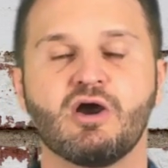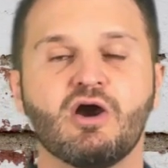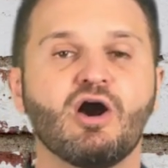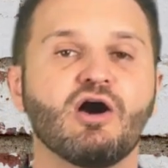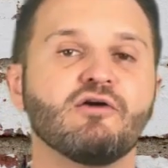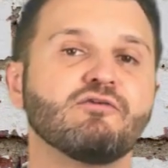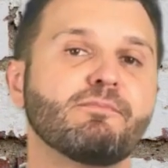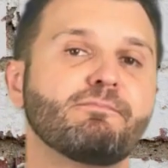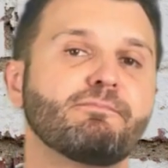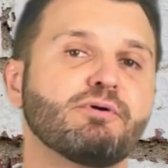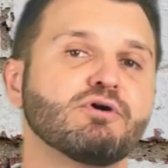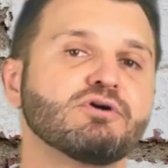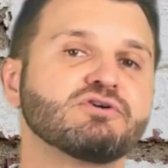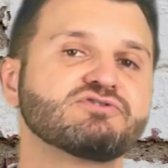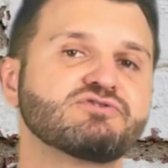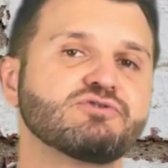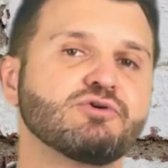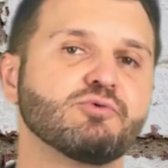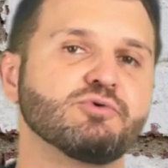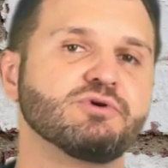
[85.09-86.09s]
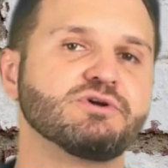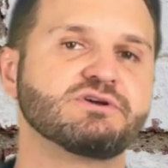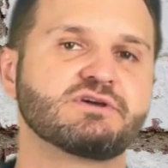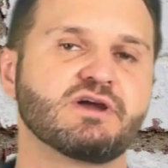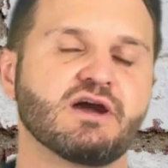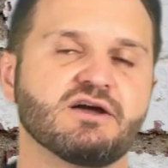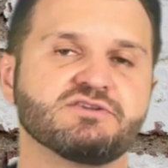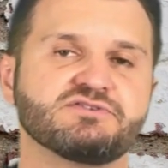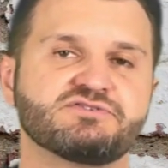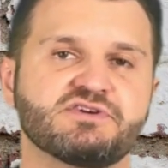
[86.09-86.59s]
of a personal
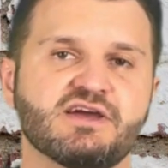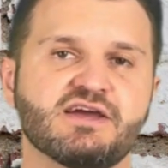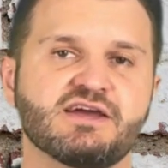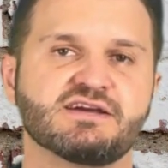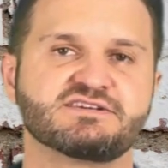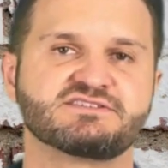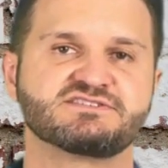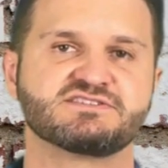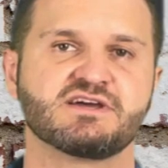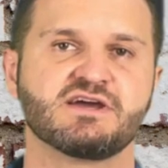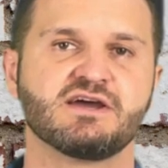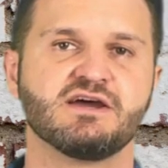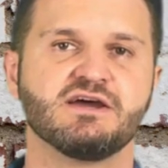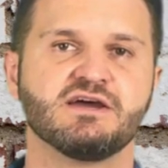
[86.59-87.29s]
recount text?